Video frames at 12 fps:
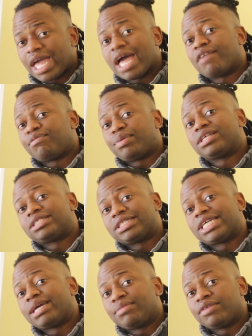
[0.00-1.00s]
have present
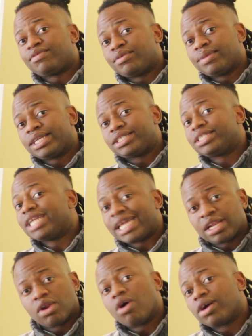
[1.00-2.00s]
time information
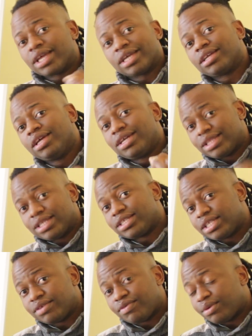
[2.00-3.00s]
and logging this
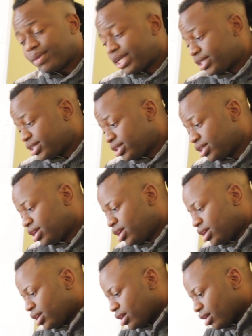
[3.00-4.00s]
information.
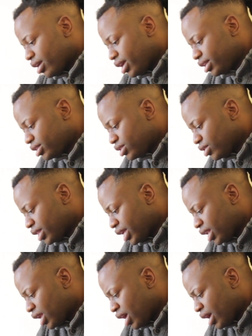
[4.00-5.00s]
Alright, so then